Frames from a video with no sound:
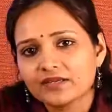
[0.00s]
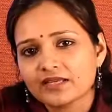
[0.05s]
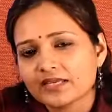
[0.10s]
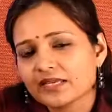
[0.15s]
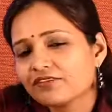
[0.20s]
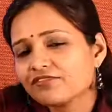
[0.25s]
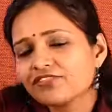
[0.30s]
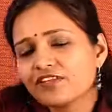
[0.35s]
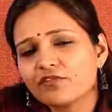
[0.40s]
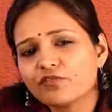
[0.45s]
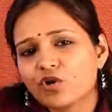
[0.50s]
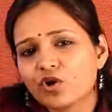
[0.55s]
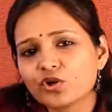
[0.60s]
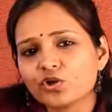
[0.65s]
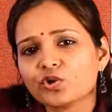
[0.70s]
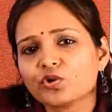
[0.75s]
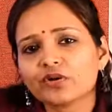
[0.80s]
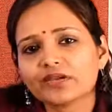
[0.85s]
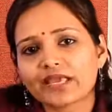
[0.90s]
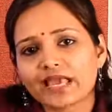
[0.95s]
if they
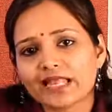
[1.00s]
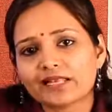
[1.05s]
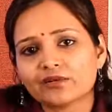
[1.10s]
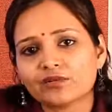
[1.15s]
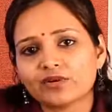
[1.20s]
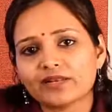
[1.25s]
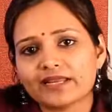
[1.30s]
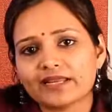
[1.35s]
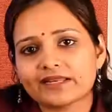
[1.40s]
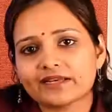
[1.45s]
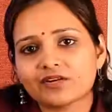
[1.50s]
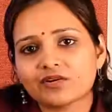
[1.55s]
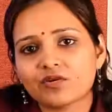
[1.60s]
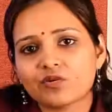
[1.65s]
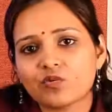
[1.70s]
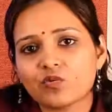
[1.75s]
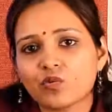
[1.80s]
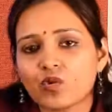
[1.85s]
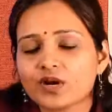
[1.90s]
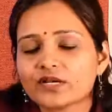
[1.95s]
want to calculate
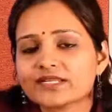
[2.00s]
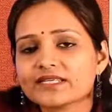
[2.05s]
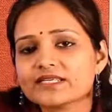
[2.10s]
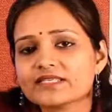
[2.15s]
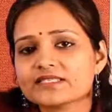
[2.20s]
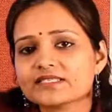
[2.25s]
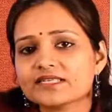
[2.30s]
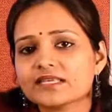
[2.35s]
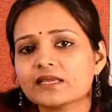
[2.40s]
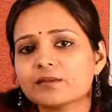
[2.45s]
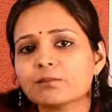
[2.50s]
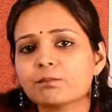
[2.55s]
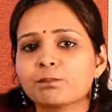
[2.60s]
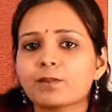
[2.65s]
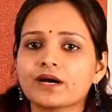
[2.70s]
what is the